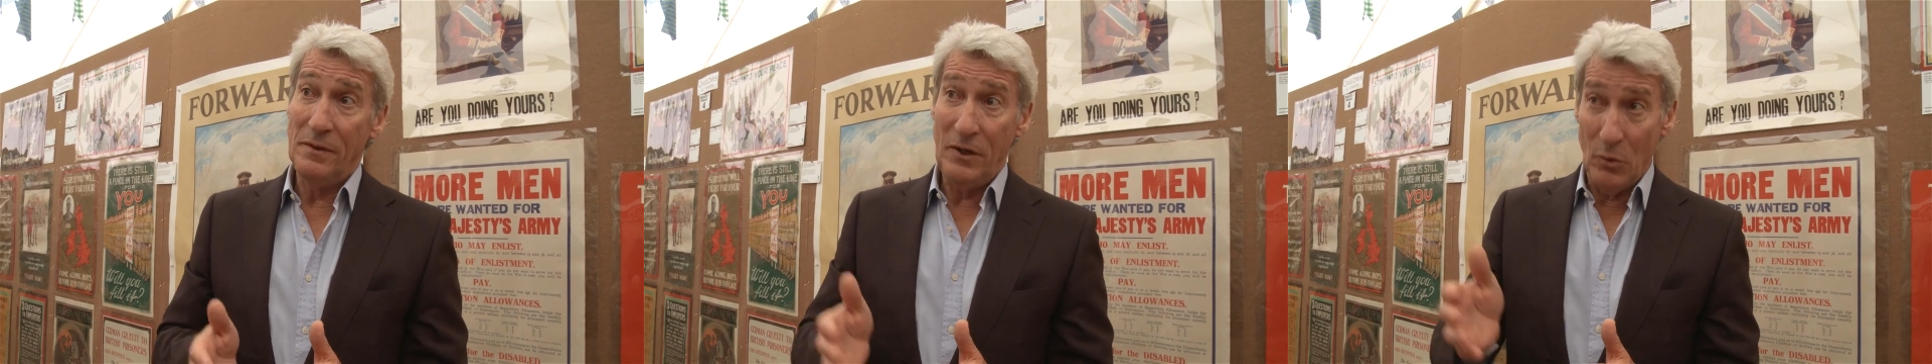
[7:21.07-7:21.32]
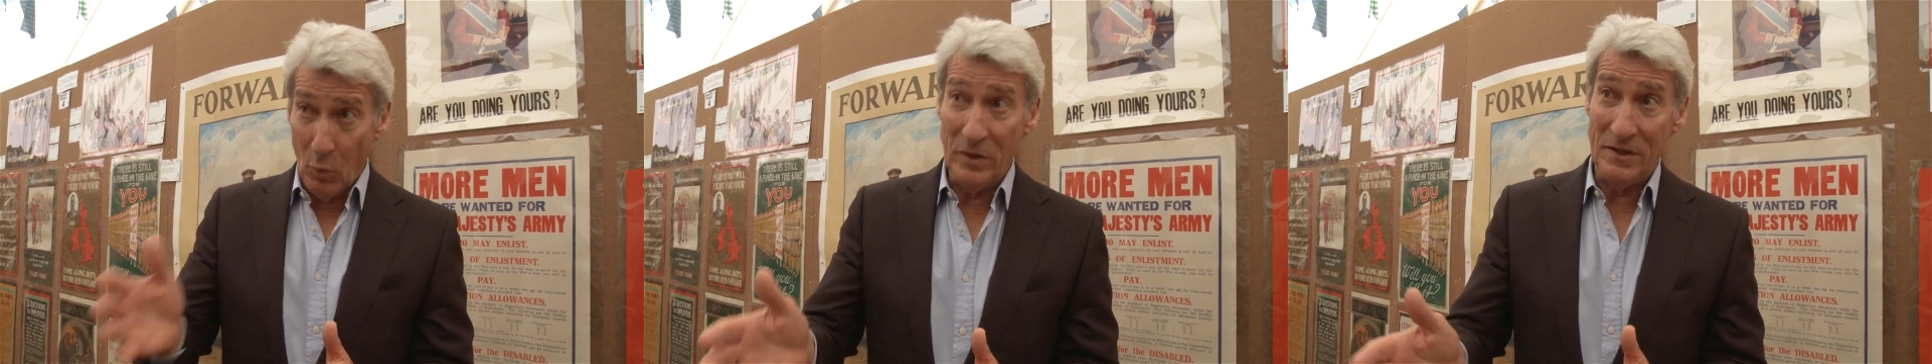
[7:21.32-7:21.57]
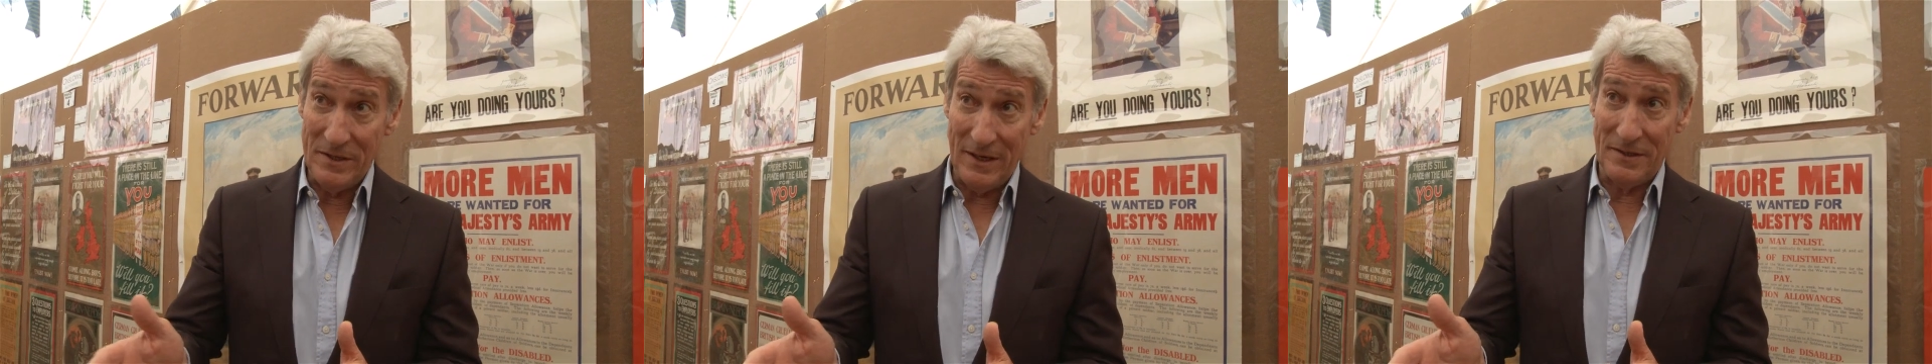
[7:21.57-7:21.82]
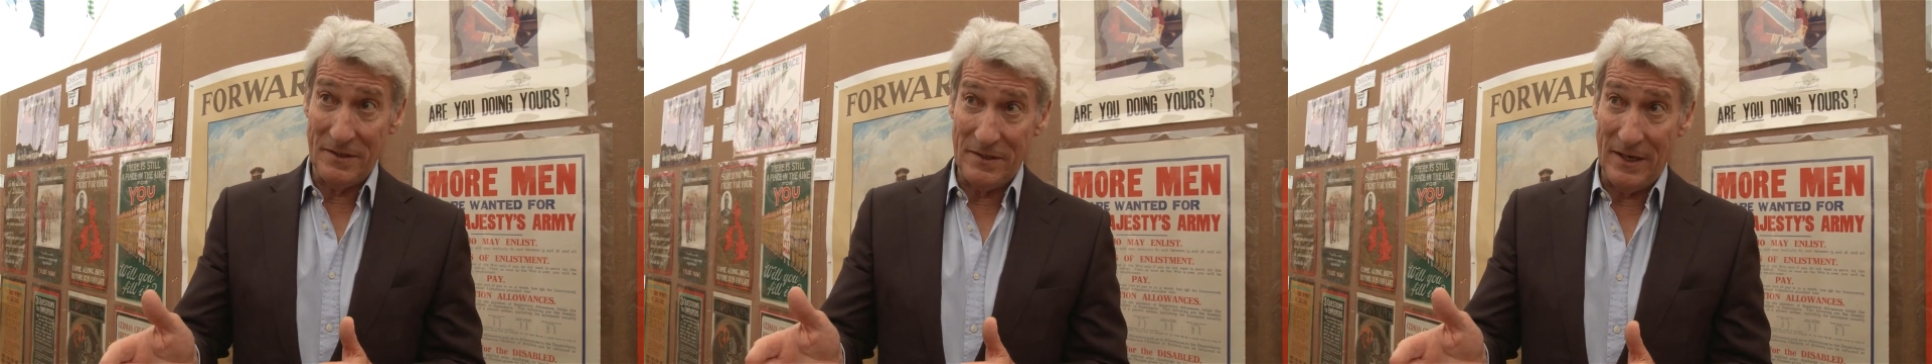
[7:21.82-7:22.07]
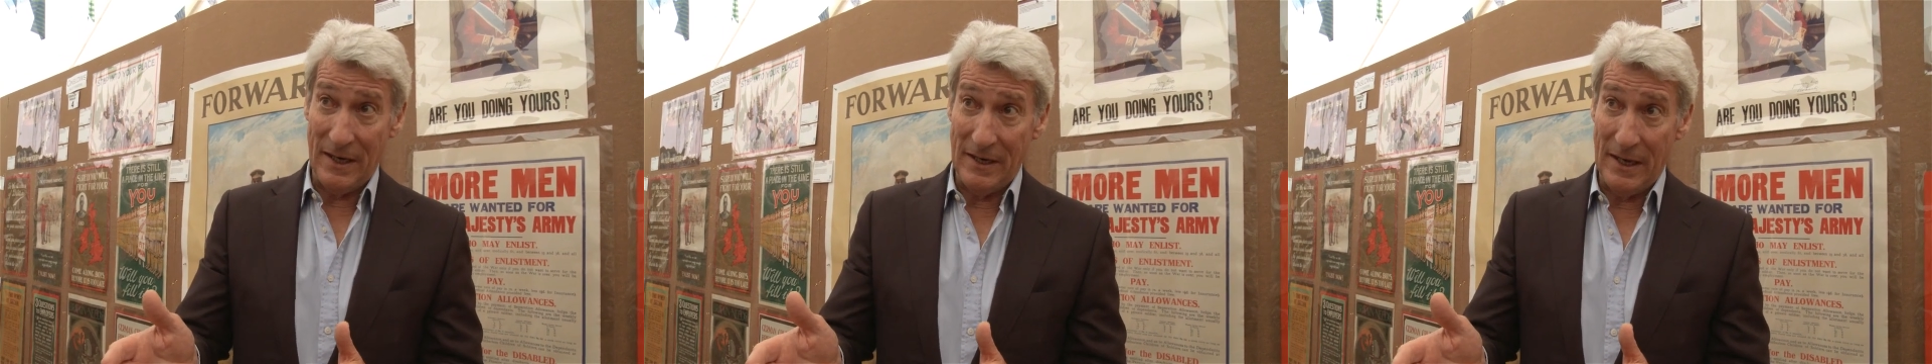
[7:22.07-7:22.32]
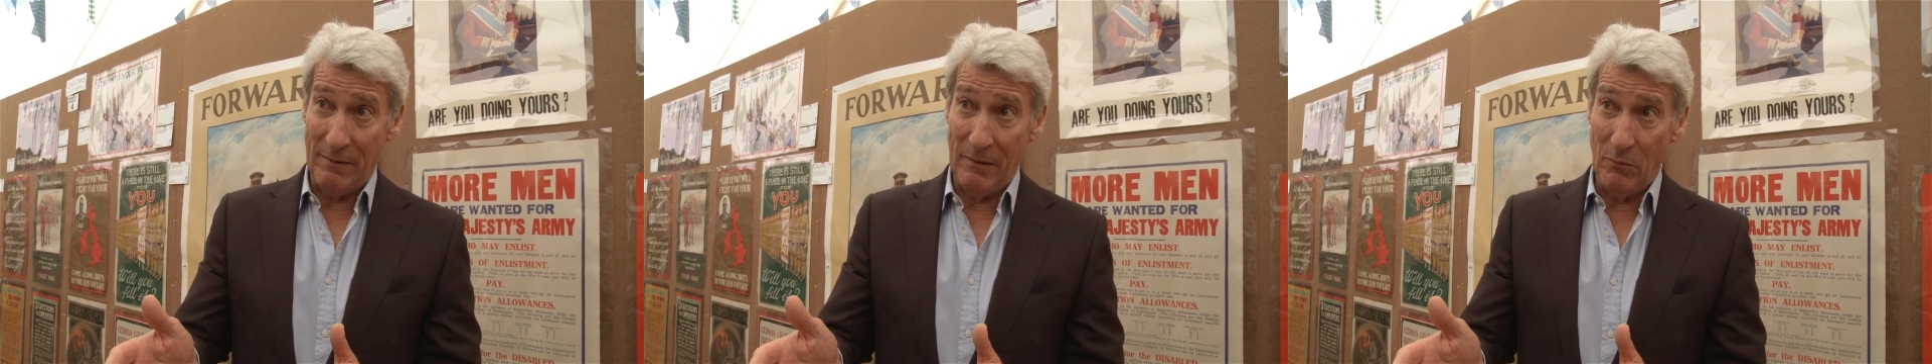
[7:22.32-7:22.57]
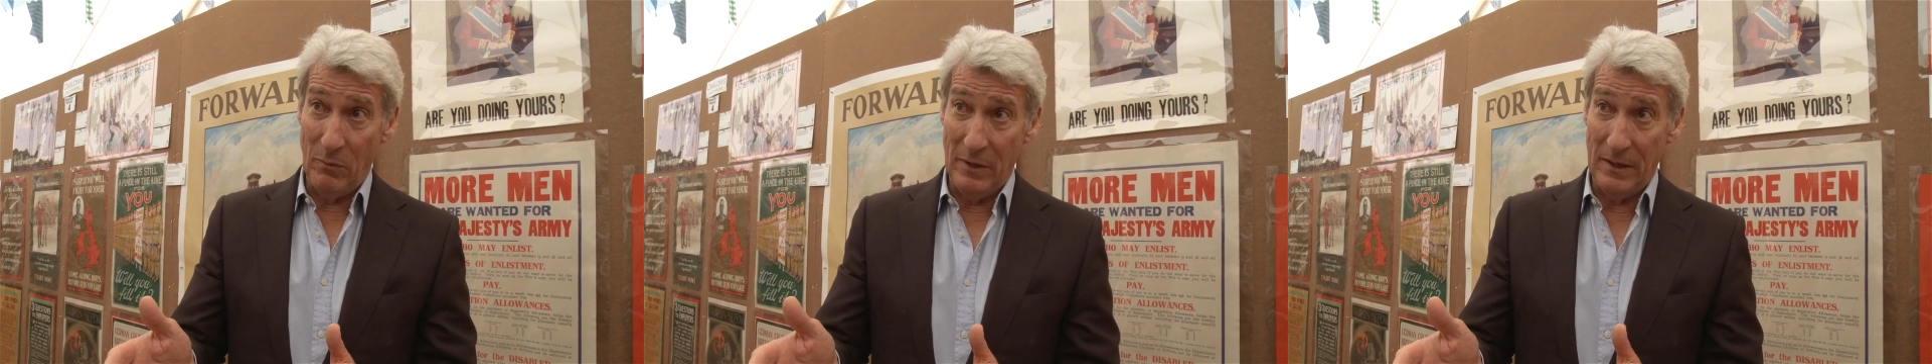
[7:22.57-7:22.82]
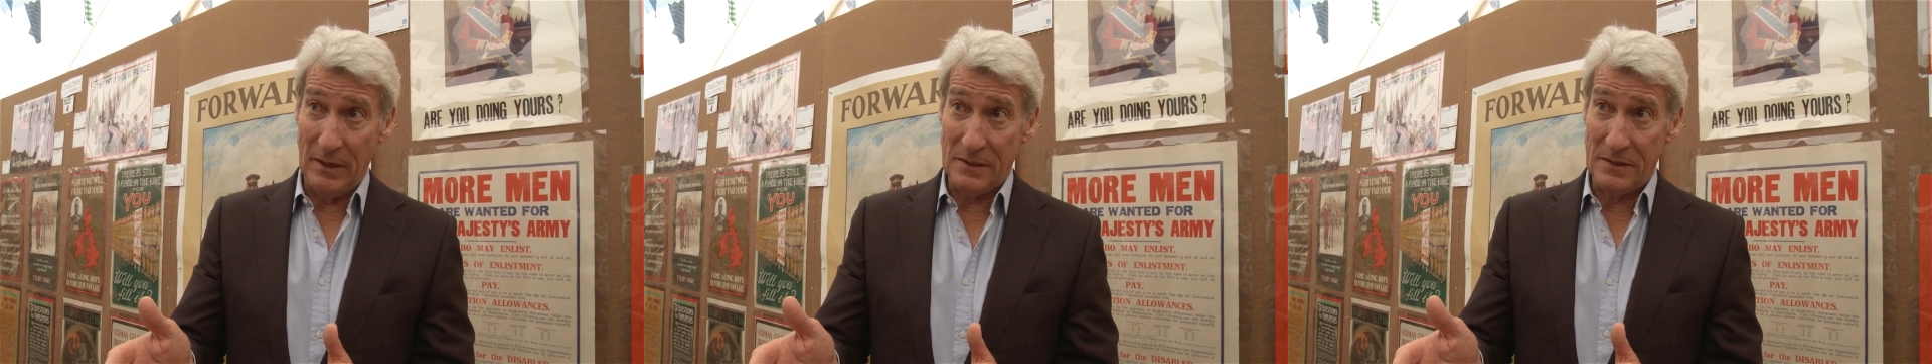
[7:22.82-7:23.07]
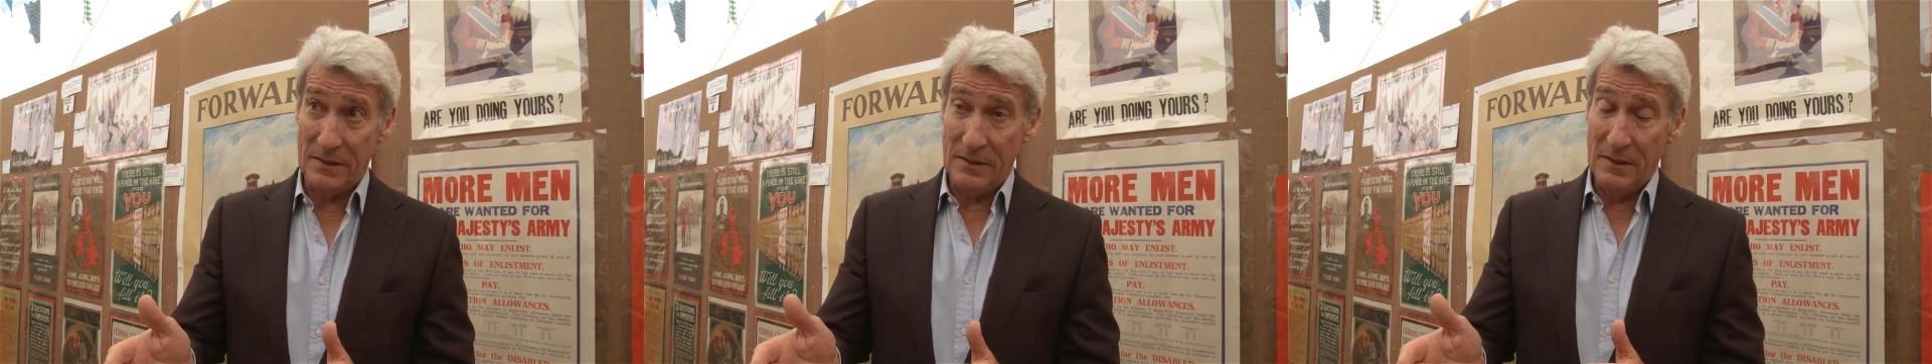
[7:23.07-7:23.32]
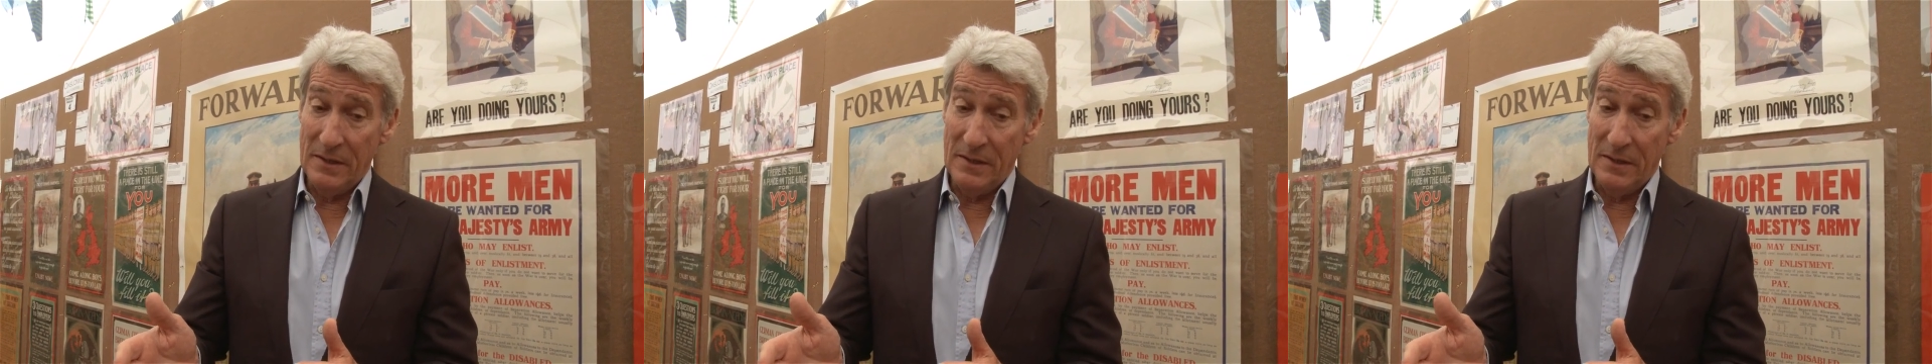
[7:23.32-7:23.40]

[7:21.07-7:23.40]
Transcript: you wouldn't understand how it worked.